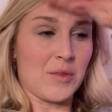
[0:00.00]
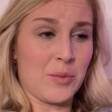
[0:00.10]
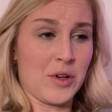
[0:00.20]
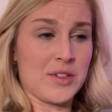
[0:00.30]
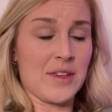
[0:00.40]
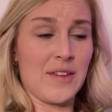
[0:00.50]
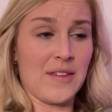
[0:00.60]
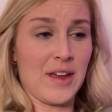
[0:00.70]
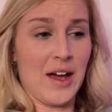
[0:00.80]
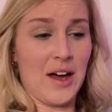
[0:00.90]
The person
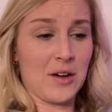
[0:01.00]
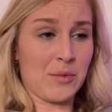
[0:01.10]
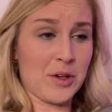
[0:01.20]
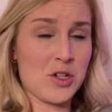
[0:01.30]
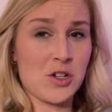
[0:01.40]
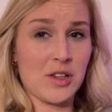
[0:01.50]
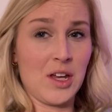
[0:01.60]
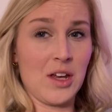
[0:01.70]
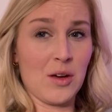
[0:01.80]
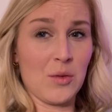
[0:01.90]
that they had
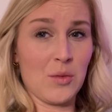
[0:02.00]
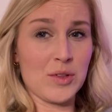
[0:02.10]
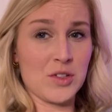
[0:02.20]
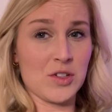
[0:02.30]
originally was